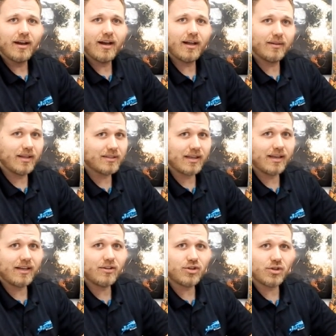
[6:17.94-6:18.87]
uh, let's
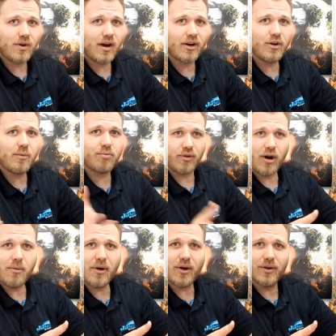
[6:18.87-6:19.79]
get into our new
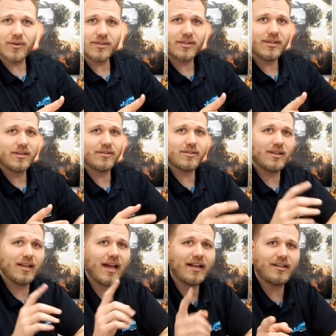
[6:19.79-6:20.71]
promos. There's
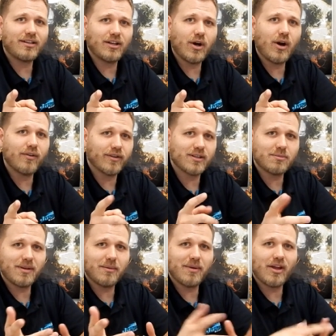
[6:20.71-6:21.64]
a lot to go over.
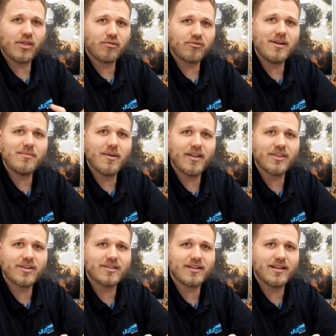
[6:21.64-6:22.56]
It's been about three
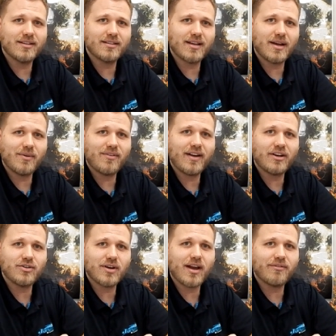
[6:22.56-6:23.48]
months since uh, we've
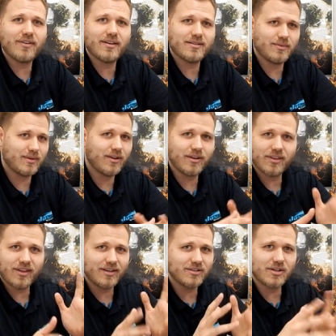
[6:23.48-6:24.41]
had a Joffice with all
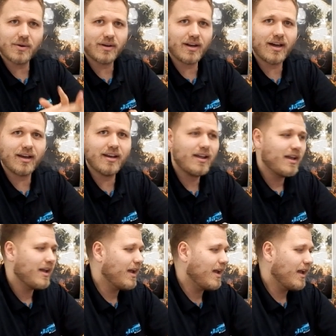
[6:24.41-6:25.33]
the things going on.
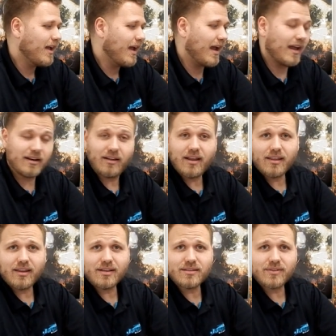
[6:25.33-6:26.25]
And a lot
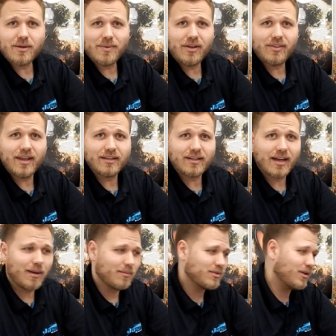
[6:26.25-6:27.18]
of things have come out in that
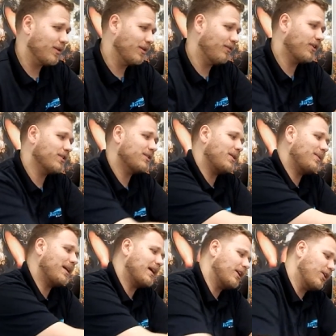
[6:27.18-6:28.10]
time. So the first thing
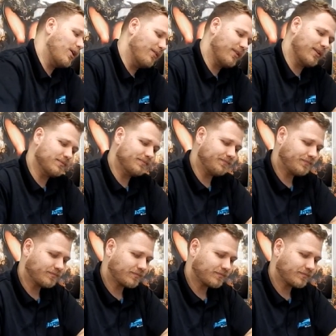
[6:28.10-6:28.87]
we got to go over,